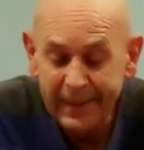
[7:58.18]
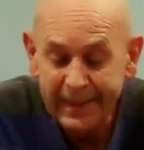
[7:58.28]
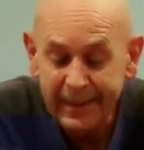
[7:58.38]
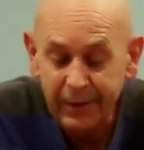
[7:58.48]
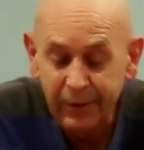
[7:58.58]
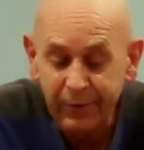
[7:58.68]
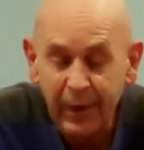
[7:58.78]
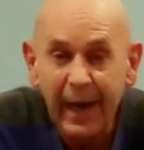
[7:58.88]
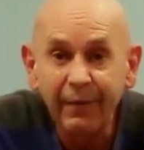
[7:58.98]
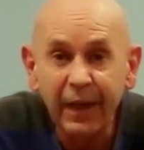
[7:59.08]
if you're
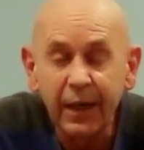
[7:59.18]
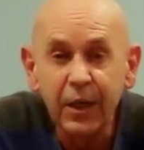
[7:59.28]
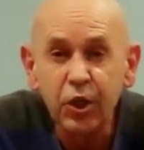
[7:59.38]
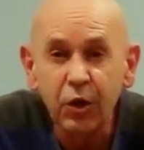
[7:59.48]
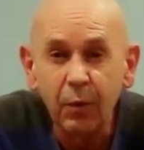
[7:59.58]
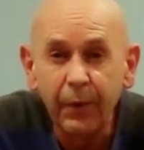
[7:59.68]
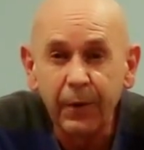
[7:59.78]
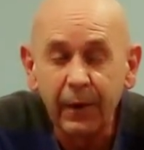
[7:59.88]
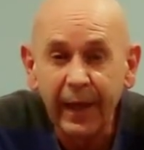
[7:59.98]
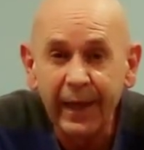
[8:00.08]
having an issue with
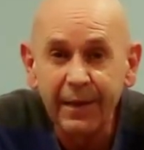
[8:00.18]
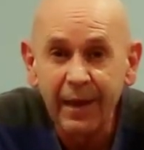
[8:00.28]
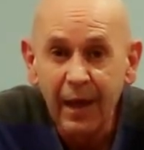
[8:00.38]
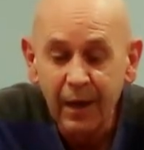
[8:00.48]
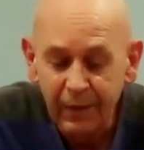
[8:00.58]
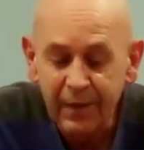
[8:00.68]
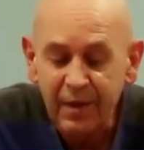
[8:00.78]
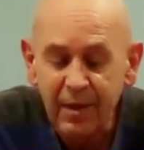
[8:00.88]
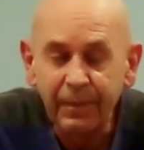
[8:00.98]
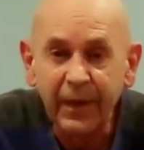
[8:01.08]
your legs, this
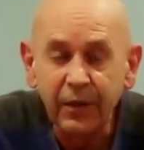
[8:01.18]
is something you